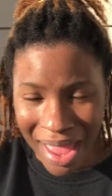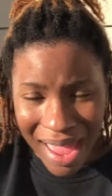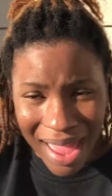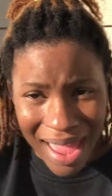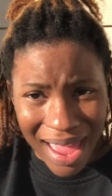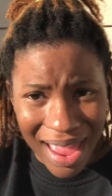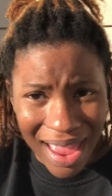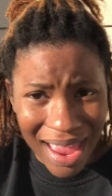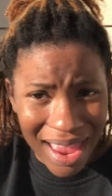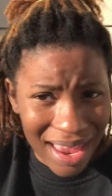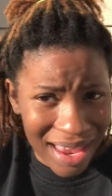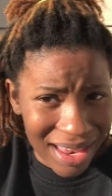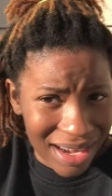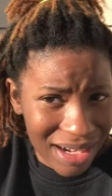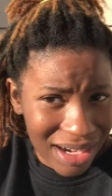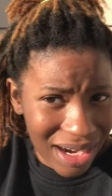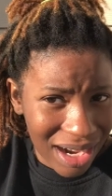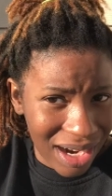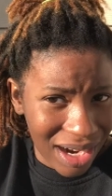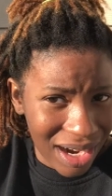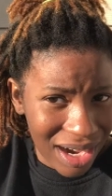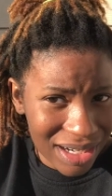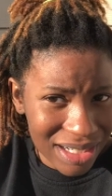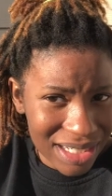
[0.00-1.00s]
And
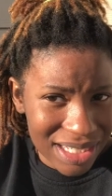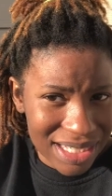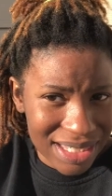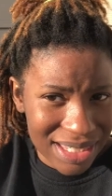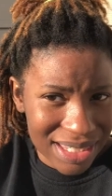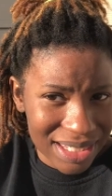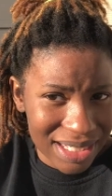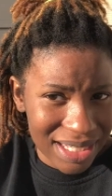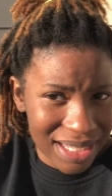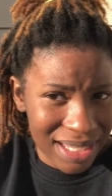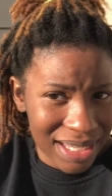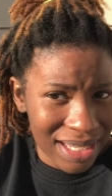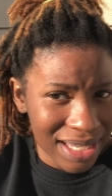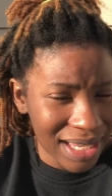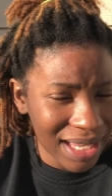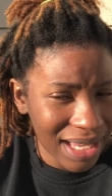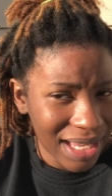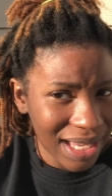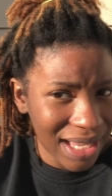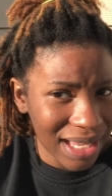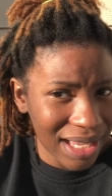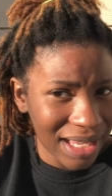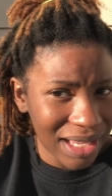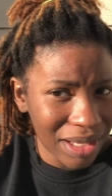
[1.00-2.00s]
honestly,
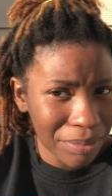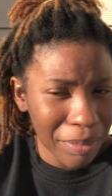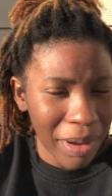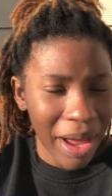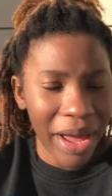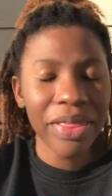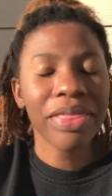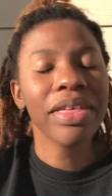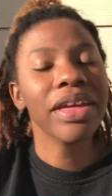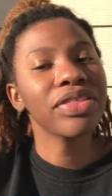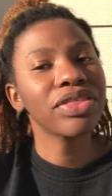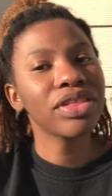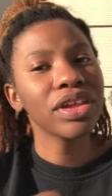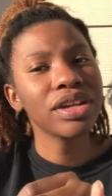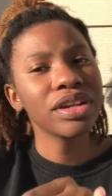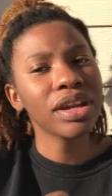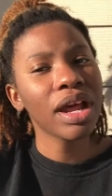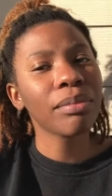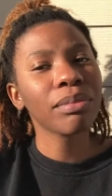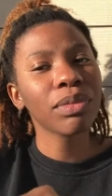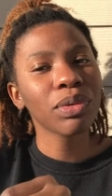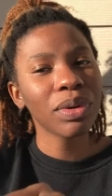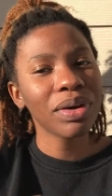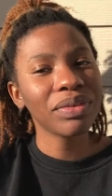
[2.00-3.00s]
I think the
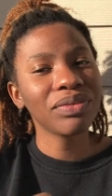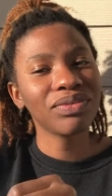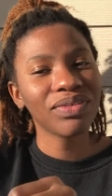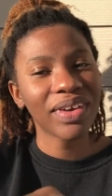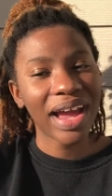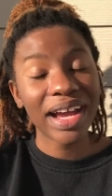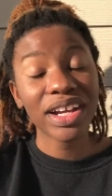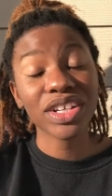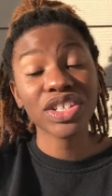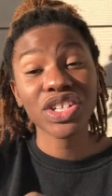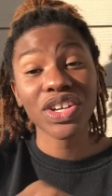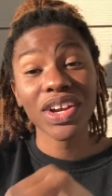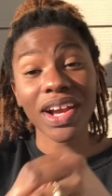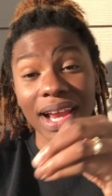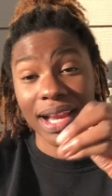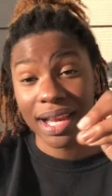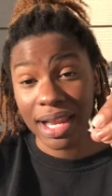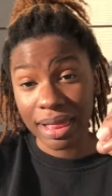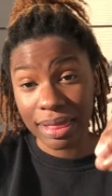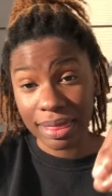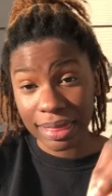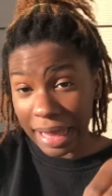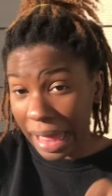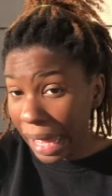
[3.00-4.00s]
#1 factor in
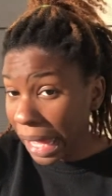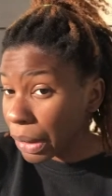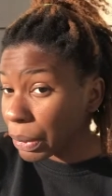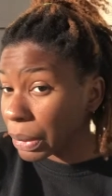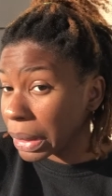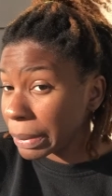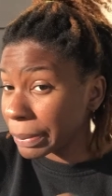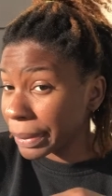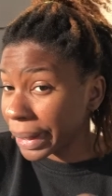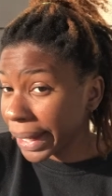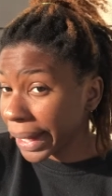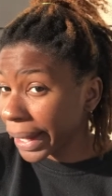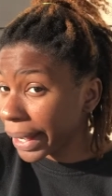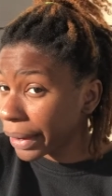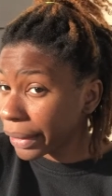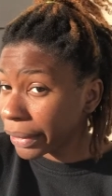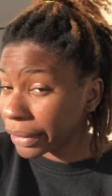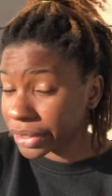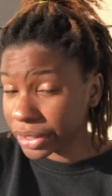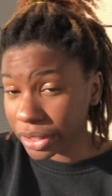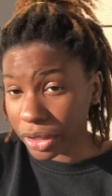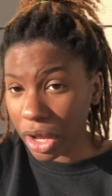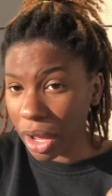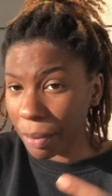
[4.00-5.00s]
allowing my hair
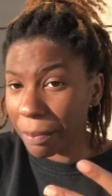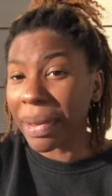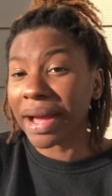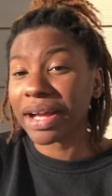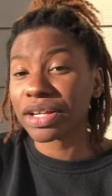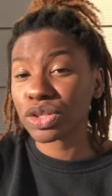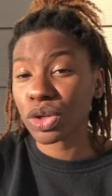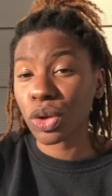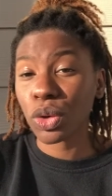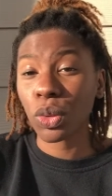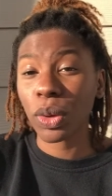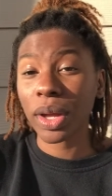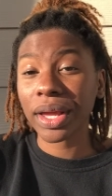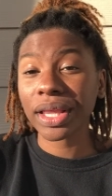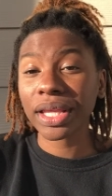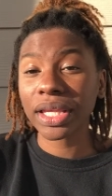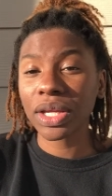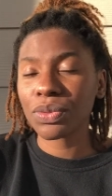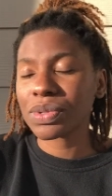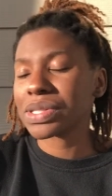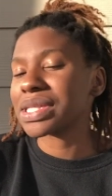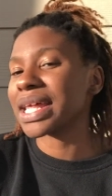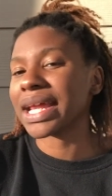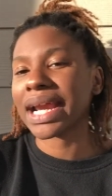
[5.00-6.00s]
to come back so quickly
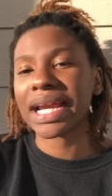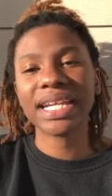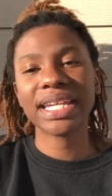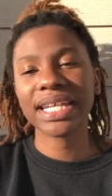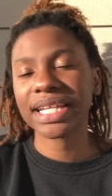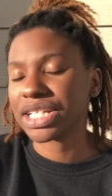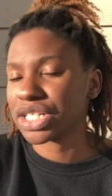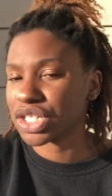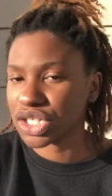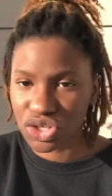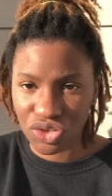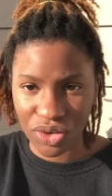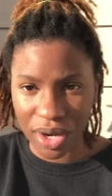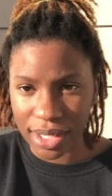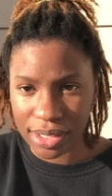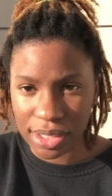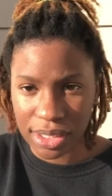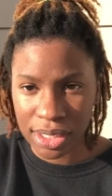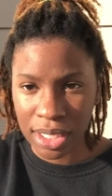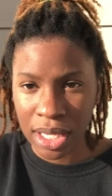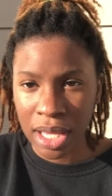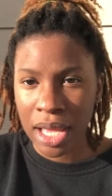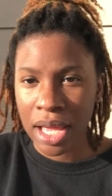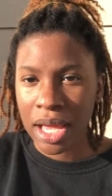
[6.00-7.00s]
was that I didn't stress.
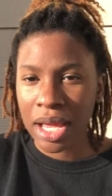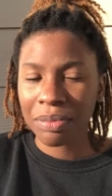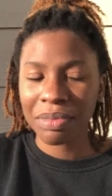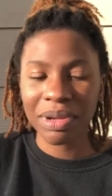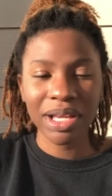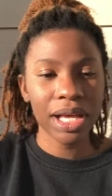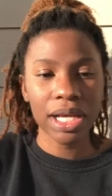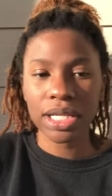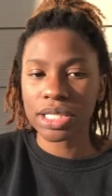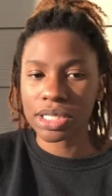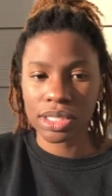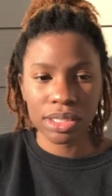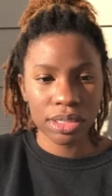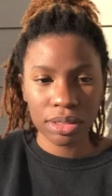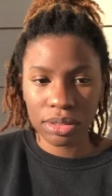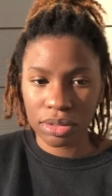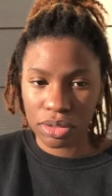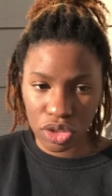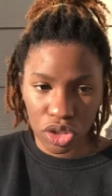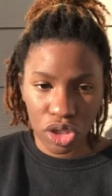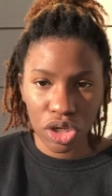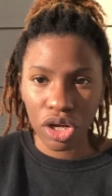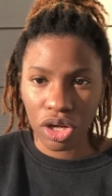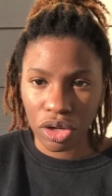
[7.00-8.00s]
Because,
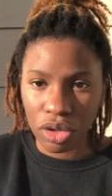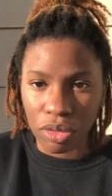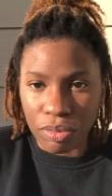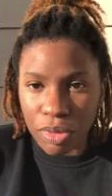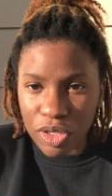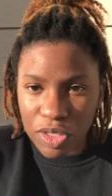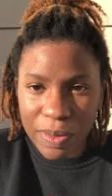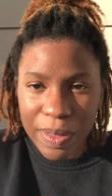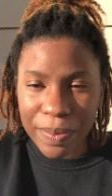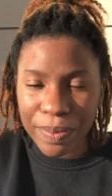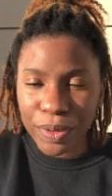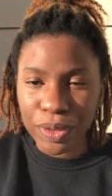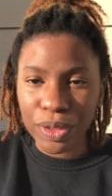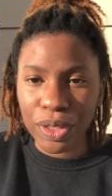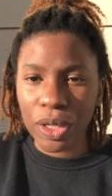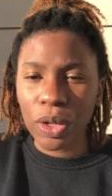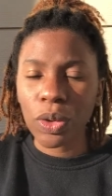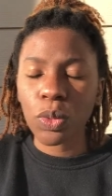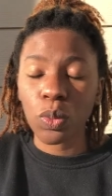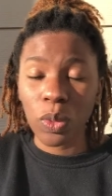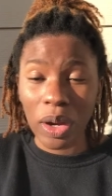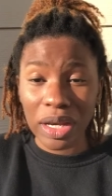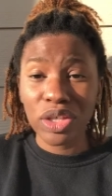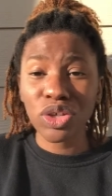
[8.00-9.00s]
you know, most people know
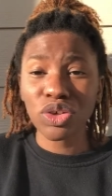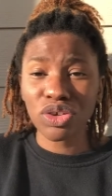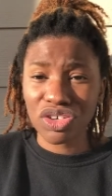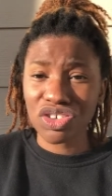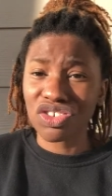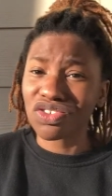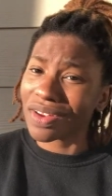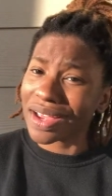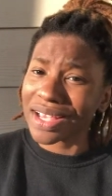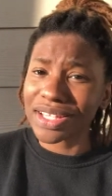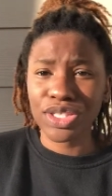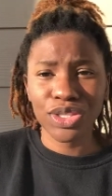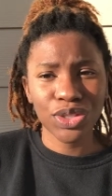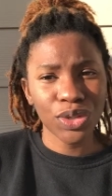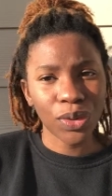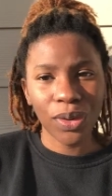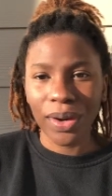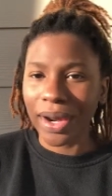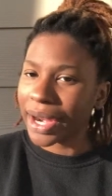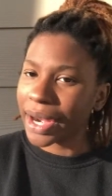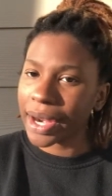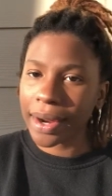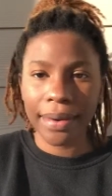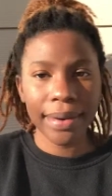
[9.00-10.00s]
when you're stressed, your
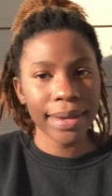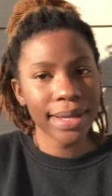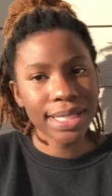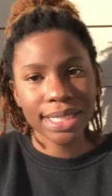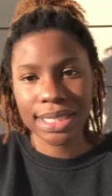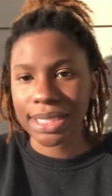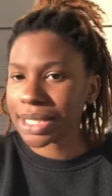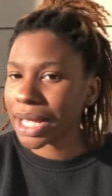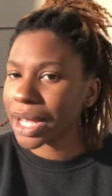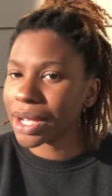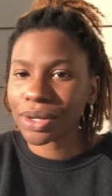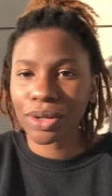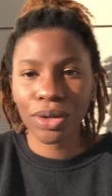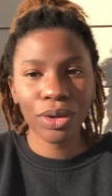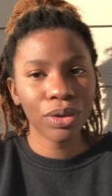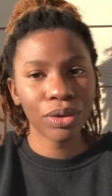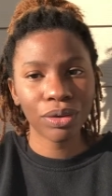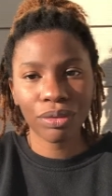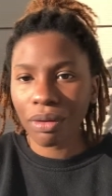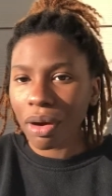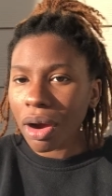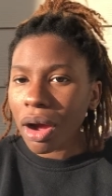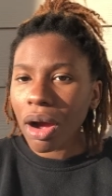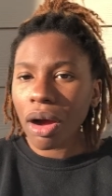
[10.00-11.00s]
hair is not gonna
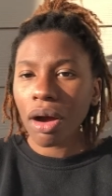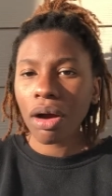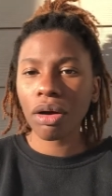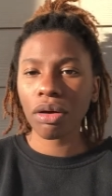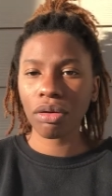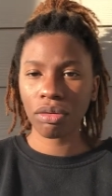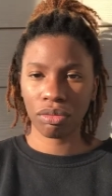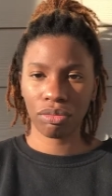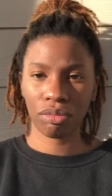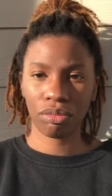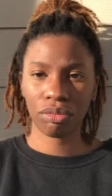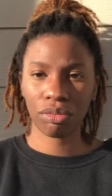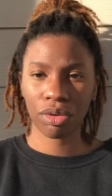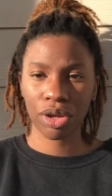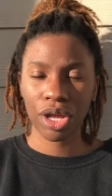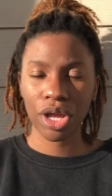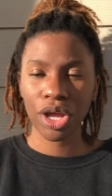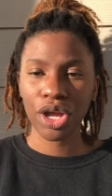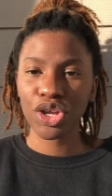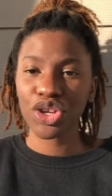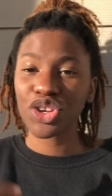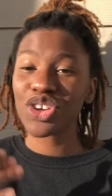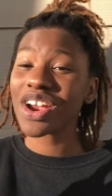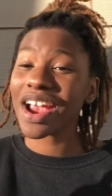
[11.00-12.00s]
grow.
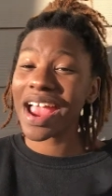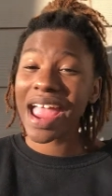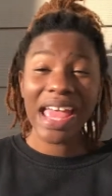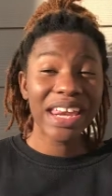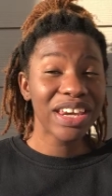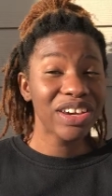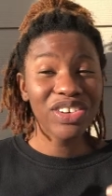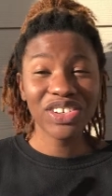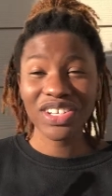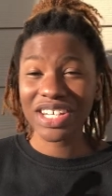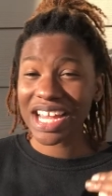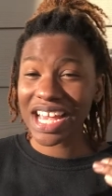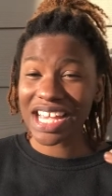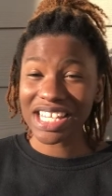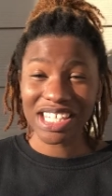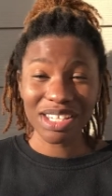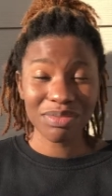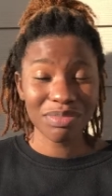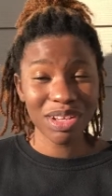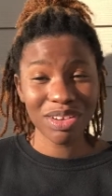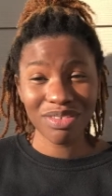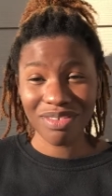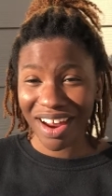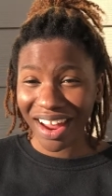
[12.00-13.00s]
Your energy has to
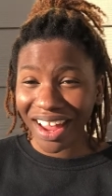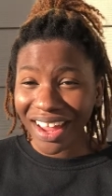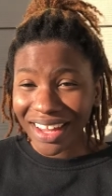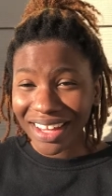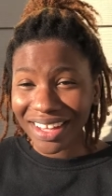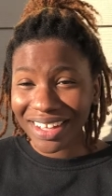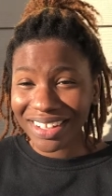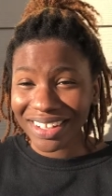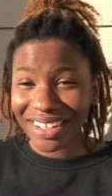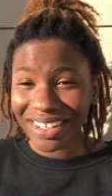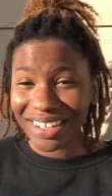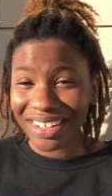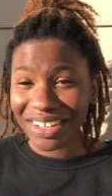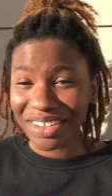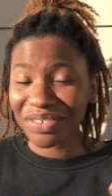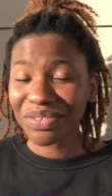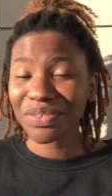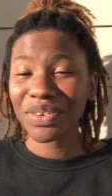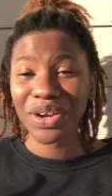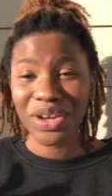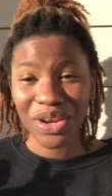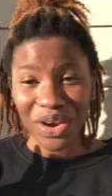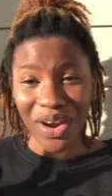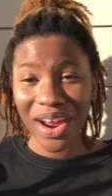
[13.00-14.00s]
be right for
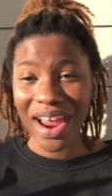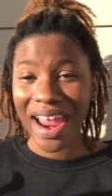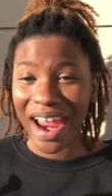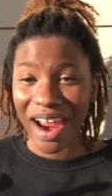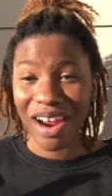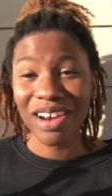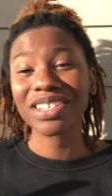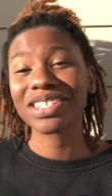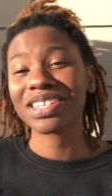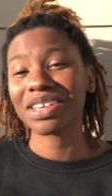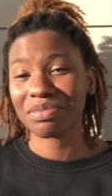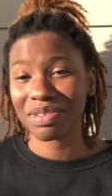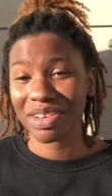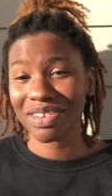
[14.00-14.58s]
your hair to be